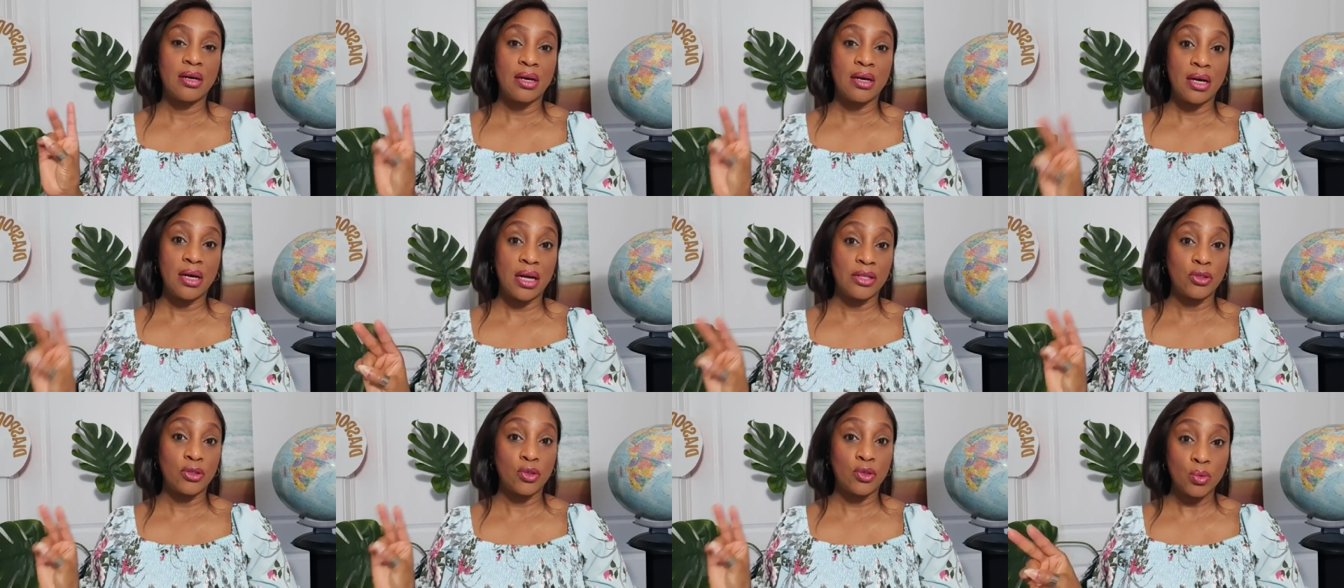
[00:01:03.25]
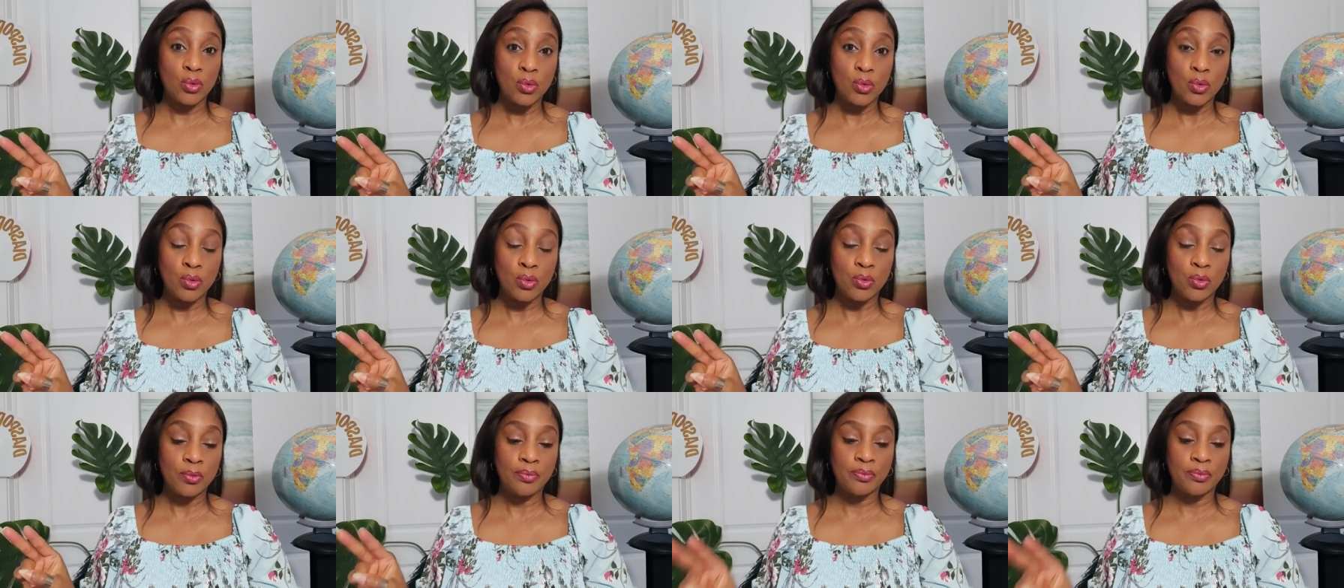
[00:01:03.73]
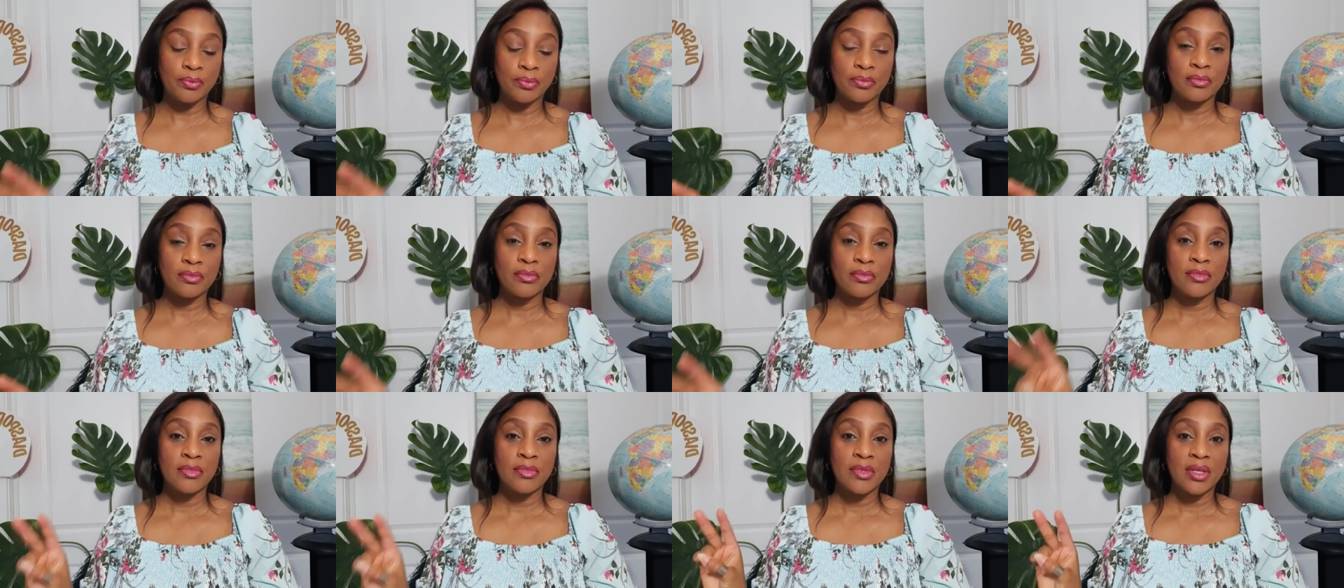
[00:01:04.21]
And 2.
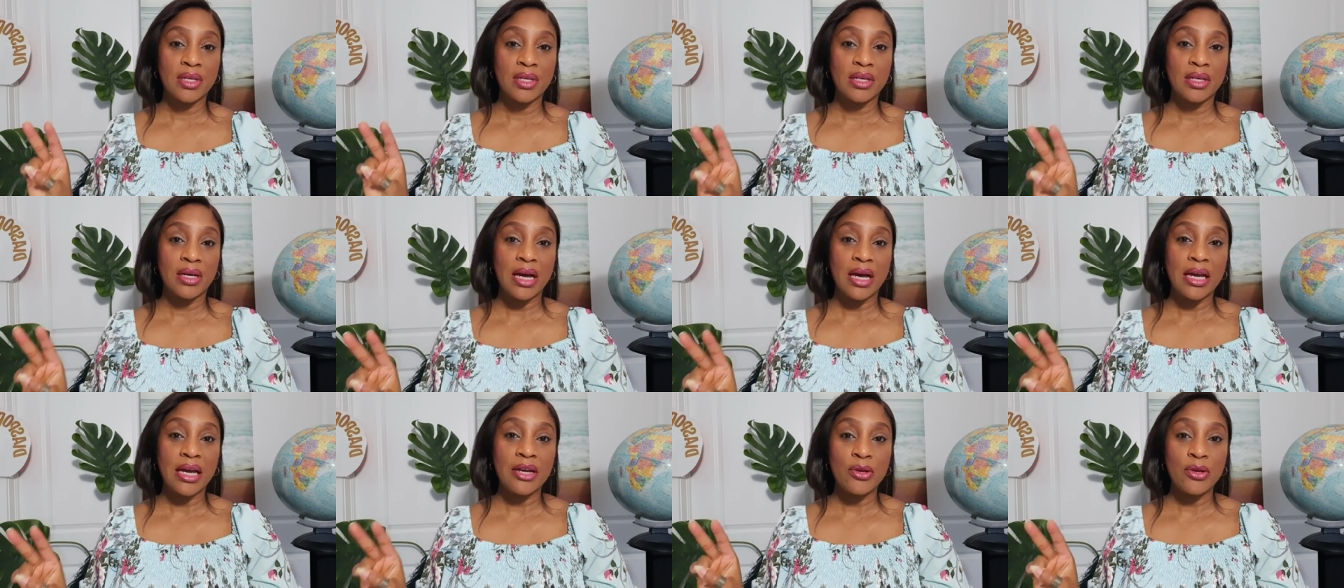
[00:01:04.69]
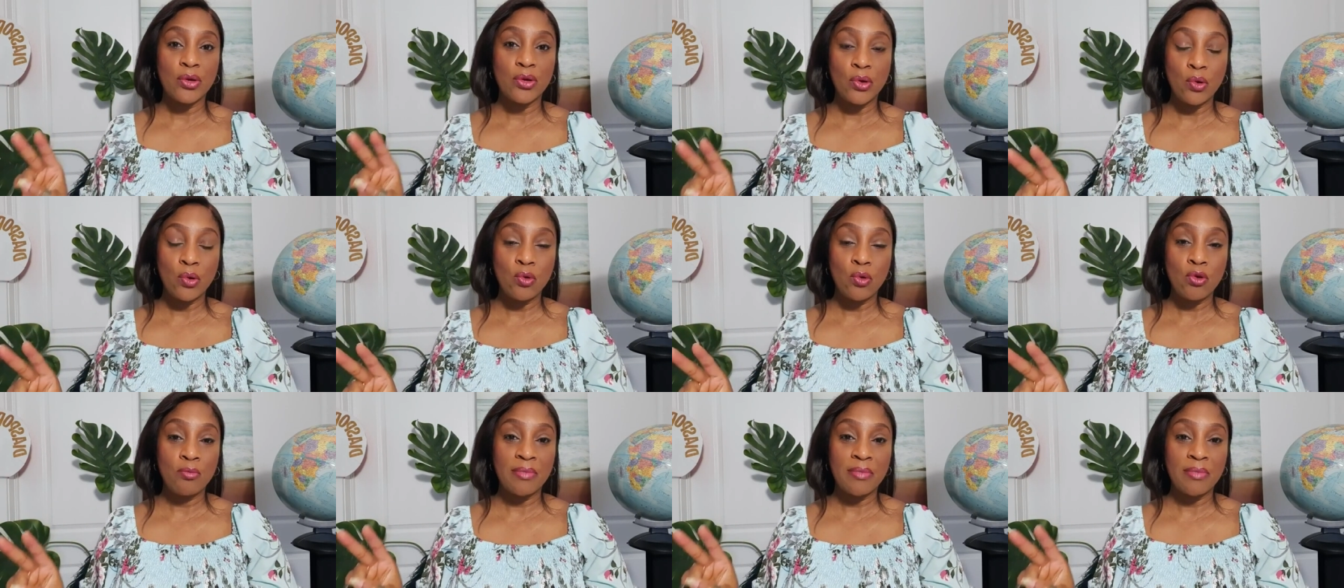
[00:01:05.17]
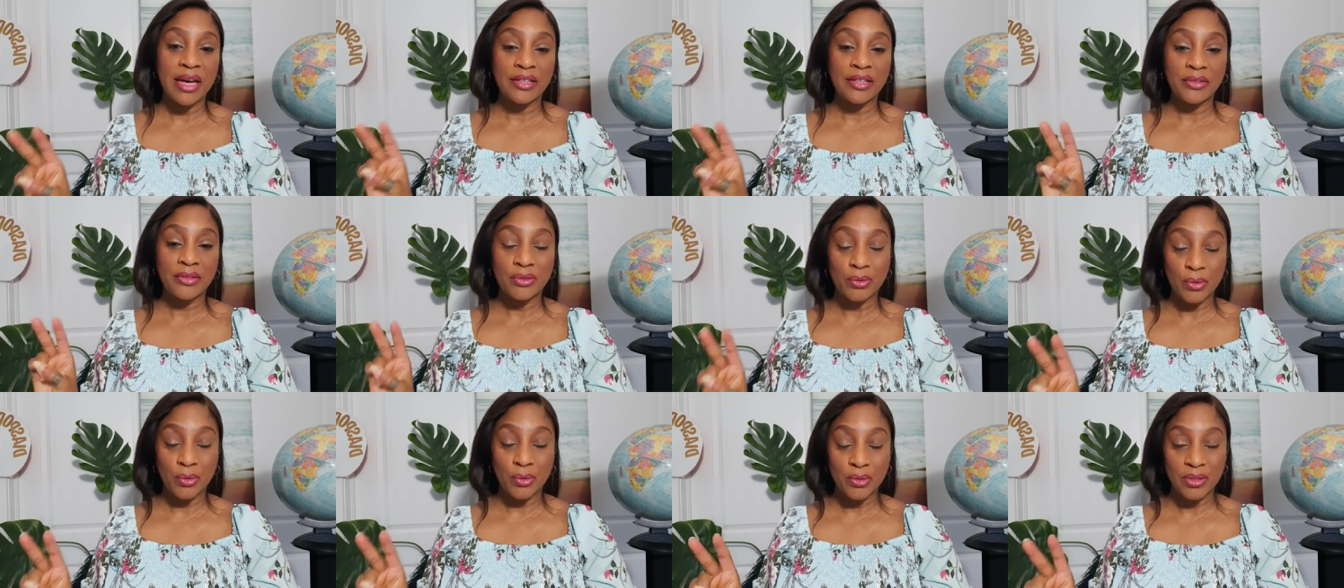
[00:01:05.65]
I know my
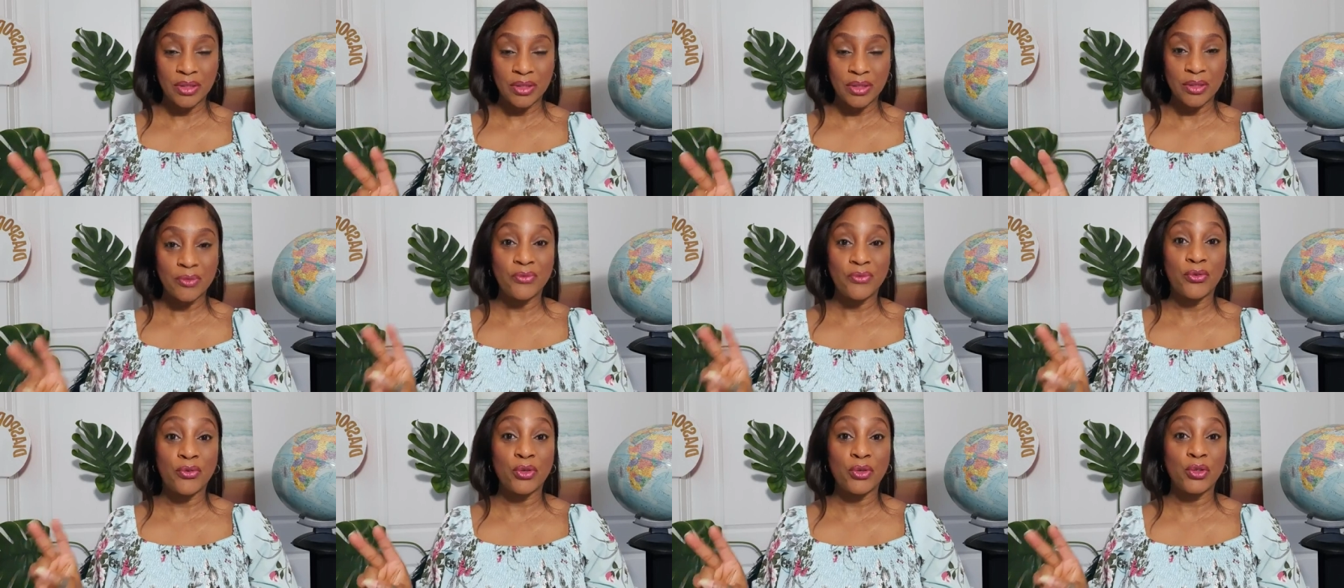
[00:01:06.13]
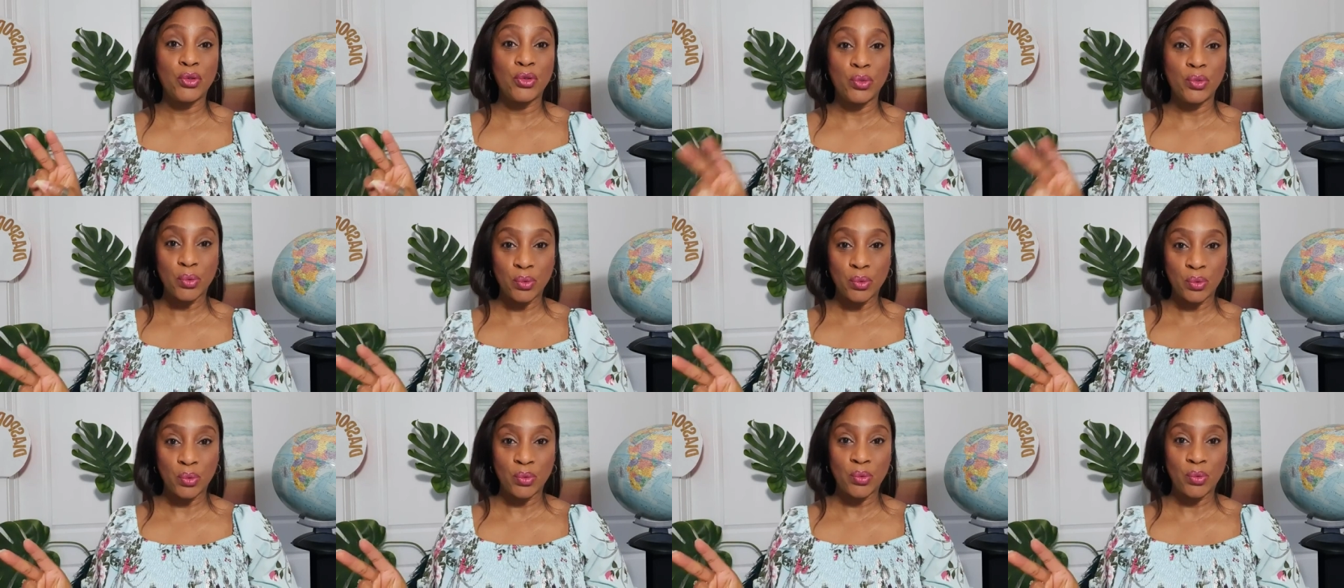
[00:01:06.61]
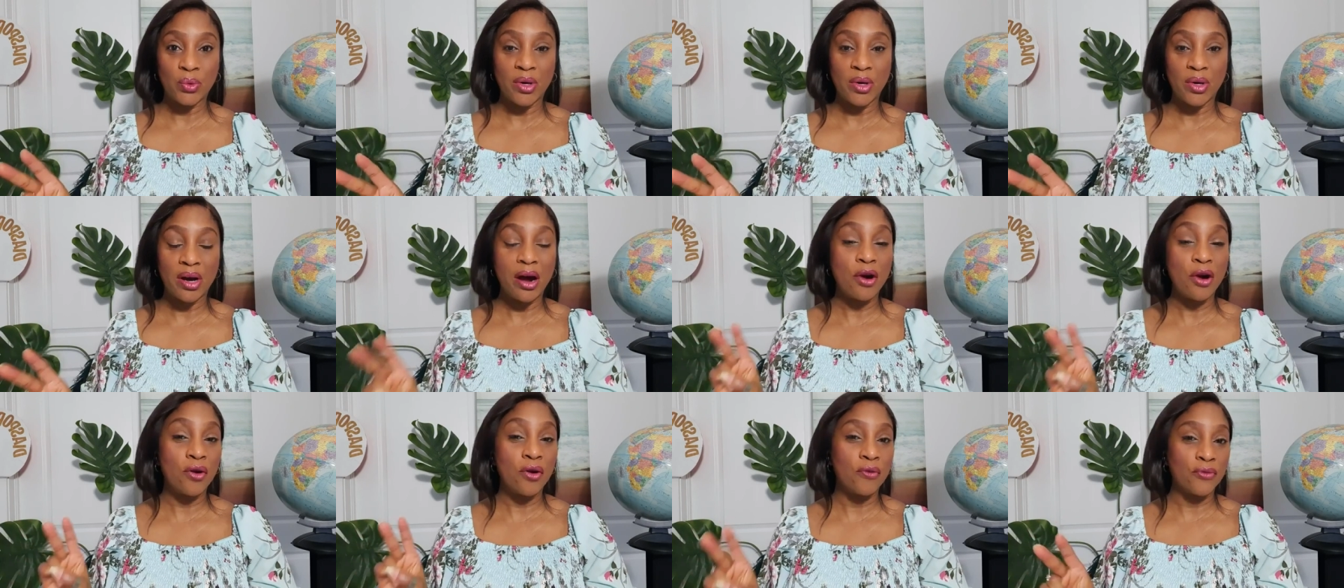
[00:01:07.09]
thoughts for you
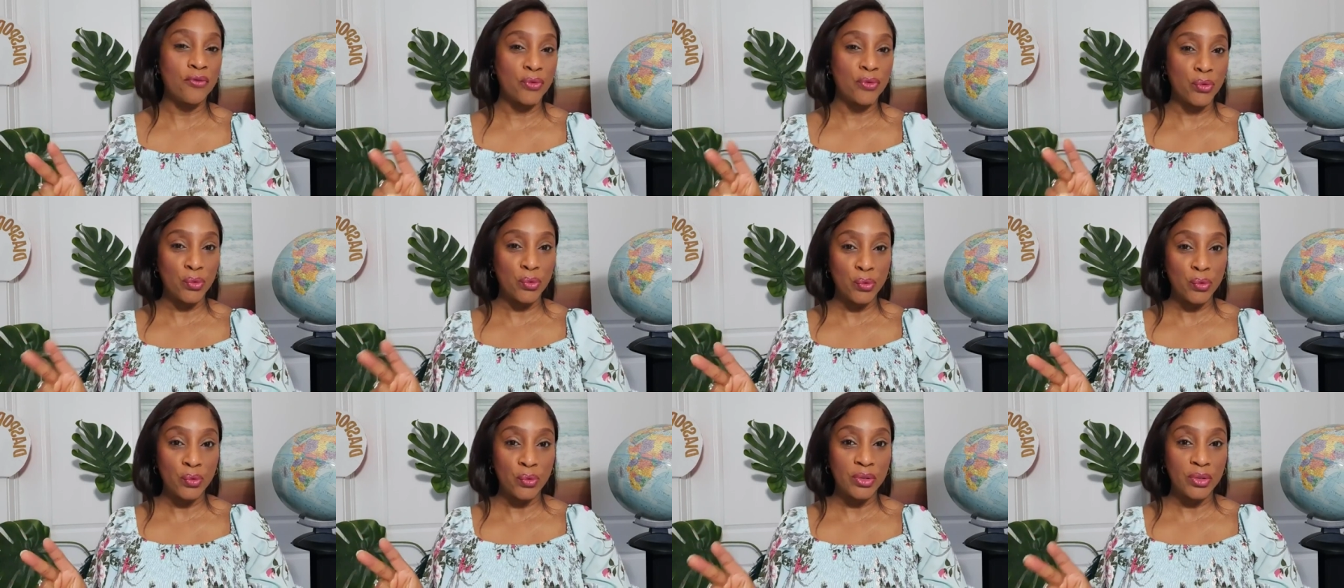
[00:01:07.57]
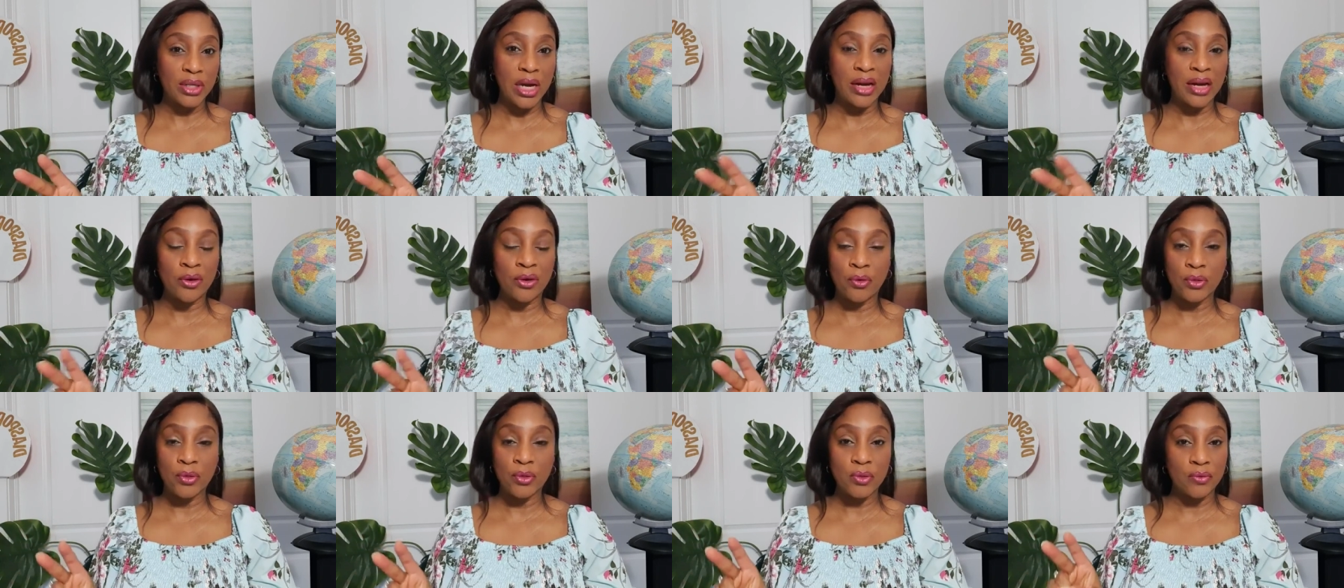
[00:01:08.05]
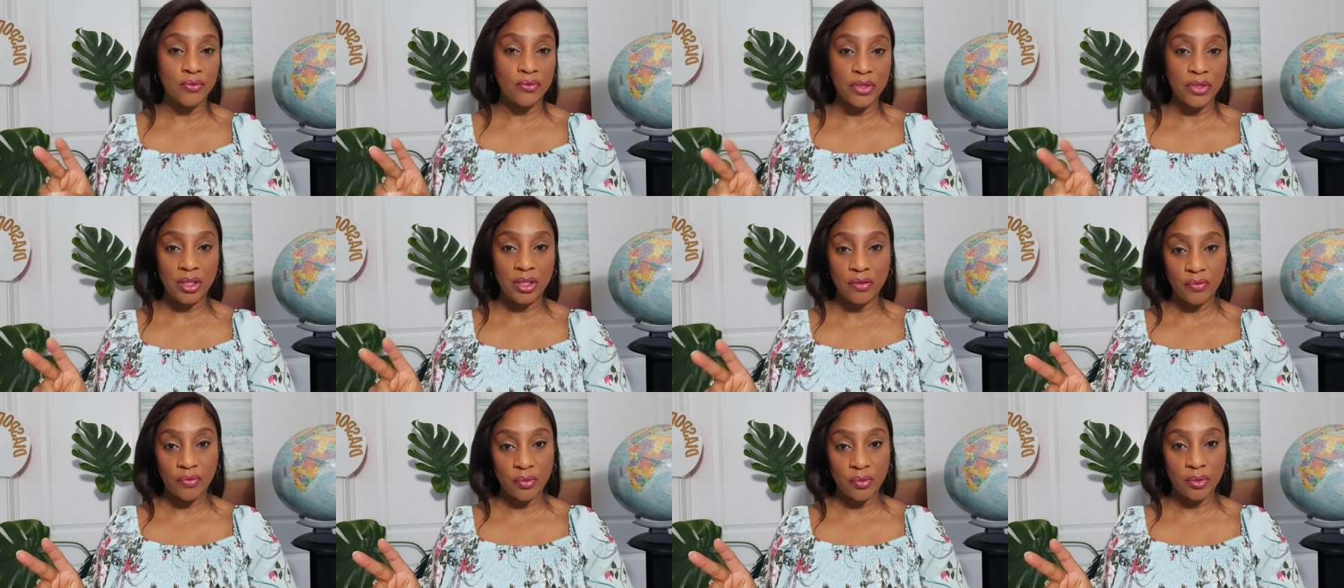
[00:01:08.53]
are of good and not of
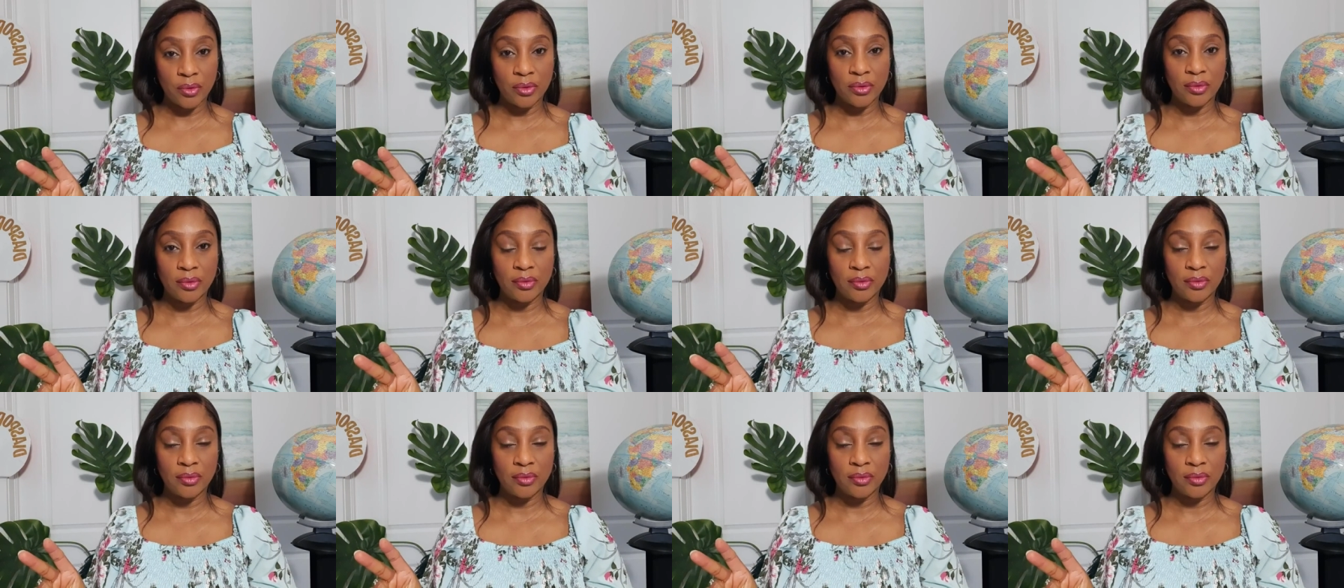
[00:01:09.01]
evil.